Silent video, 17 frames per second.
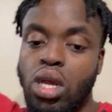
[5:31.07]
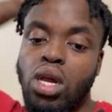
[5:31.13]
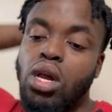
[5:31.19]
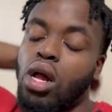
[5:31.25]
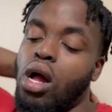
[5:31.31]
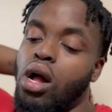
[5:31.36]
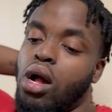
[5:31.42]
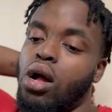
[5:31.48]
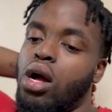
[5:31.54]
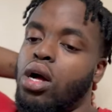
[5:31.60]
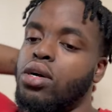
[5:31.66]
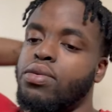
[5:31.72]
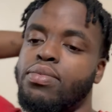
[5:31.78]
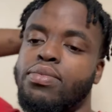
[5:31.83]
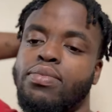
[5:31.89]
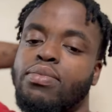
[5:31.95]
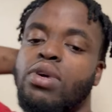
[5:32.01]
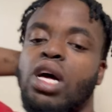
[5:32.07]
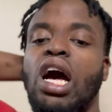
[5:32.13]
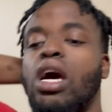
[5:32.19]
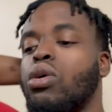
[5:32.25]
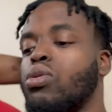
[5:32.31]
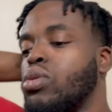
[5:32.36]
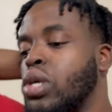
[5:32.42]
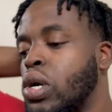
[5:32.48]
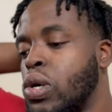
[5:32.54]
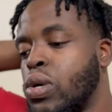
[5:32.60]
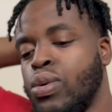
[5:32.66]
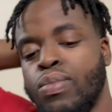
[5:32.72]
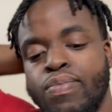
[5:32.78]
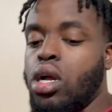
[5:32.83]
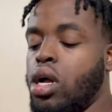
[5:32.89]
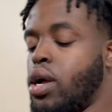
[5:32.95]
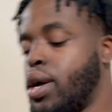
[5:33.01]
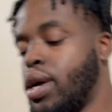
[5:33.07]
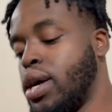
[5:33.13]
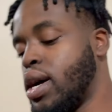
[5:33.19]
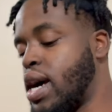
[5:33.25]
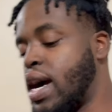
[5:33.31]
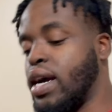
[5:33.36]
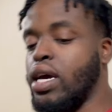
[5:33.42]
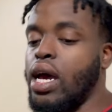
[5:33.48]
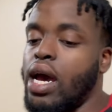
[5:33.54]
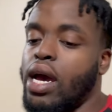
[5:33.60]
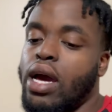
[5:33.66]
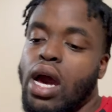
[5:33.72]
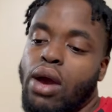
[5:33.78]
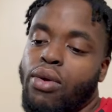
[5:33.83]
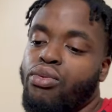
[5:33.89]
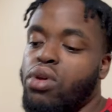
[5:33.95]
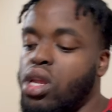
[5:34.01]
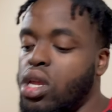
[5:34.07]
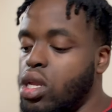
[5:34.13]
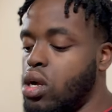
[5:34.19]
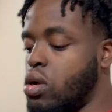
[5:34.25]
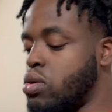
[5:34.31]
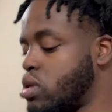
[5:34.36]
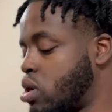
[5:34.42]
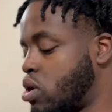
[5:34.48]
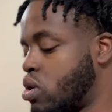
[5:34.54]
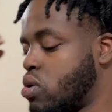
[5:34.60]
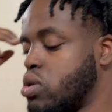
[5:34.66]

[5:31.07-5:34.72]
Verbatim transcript: Um, I don't know. I, I, I really don't know.